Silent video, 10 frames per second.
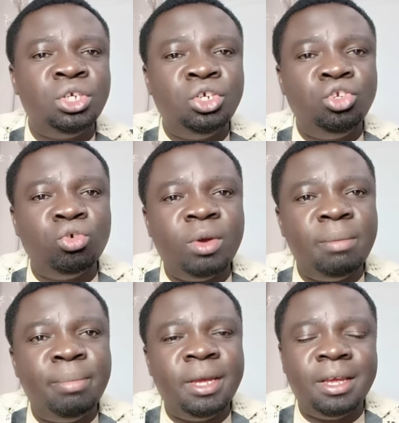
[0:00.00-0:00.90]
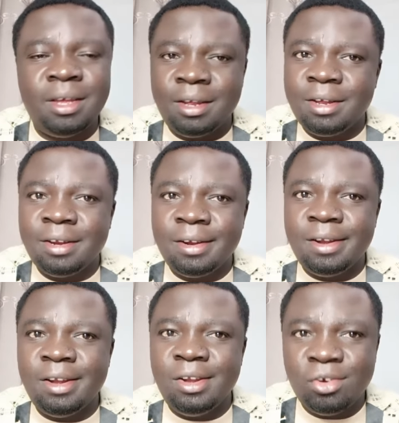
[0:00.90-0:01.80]
you will be
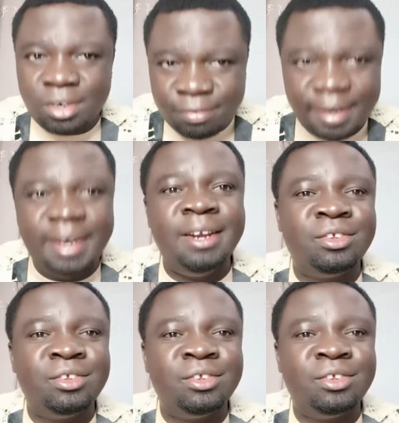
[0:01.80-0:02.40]
notified.